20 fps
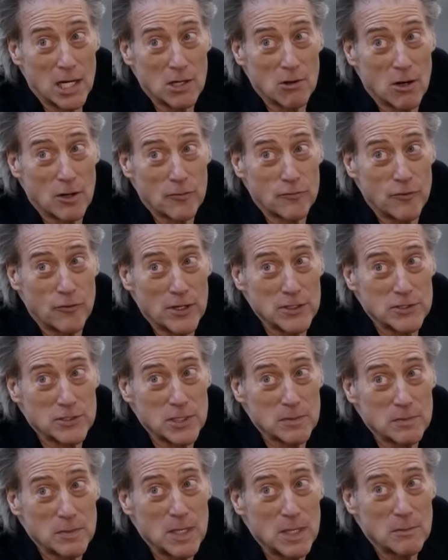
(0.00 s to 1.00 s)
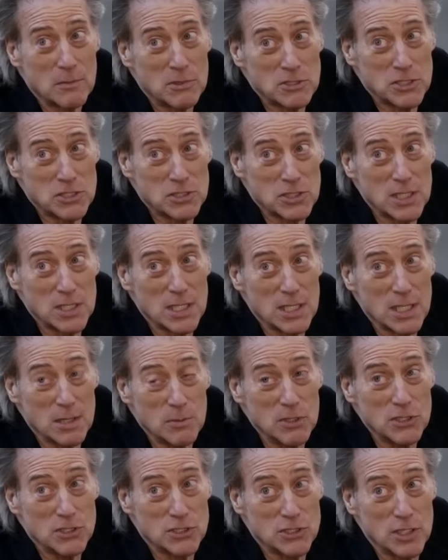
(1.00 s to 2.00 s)
To honor our friendship, but she's going to
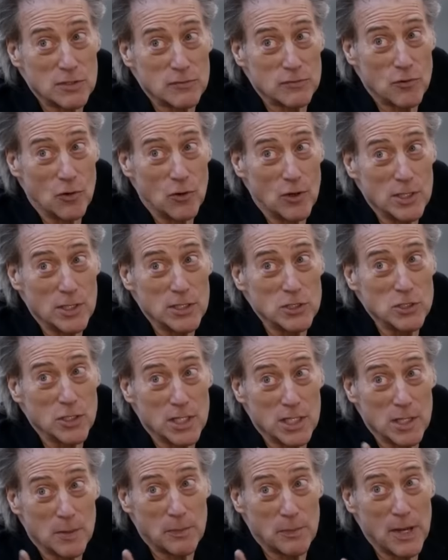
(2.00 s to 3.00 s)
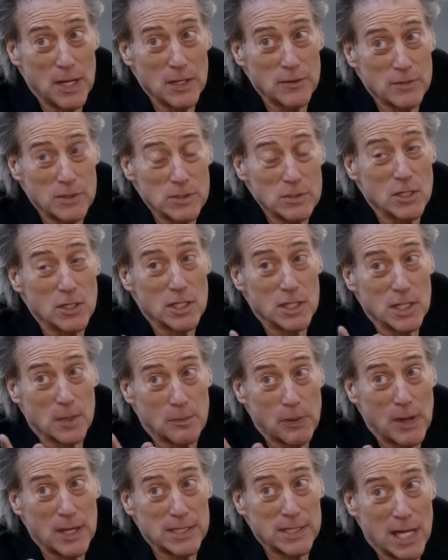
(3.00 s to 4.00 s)
give me shit for it. And you're going to you're going
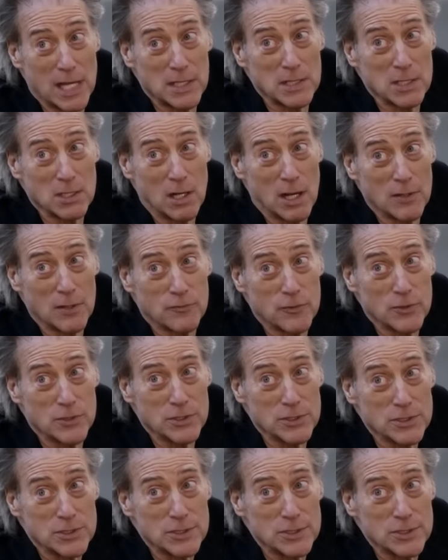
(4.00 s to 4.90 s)
to pay down the line for